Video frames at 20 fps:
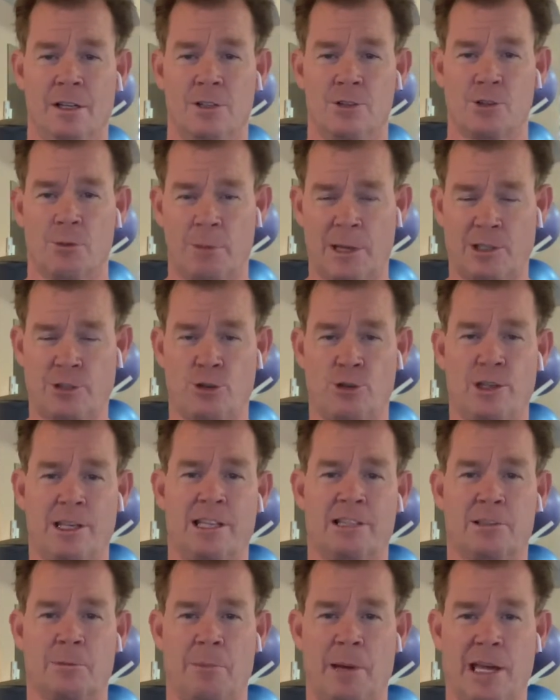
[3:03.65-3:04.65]
So make sure you
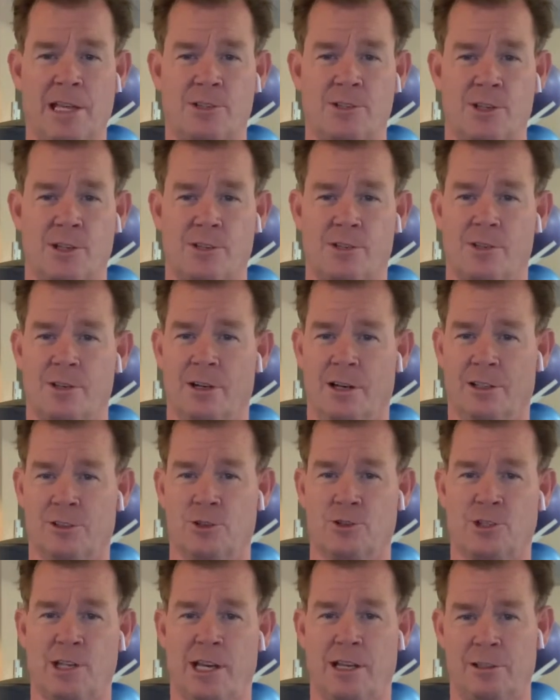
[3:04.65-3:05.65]
get the basics.
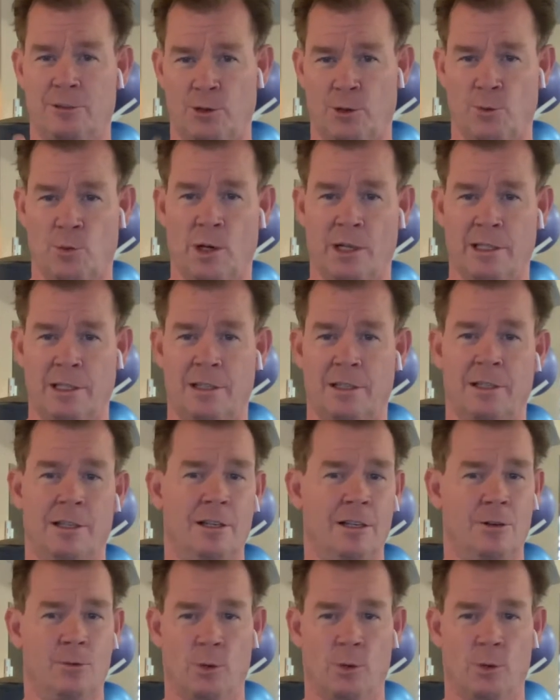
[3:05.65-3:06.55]
Understand if you're running,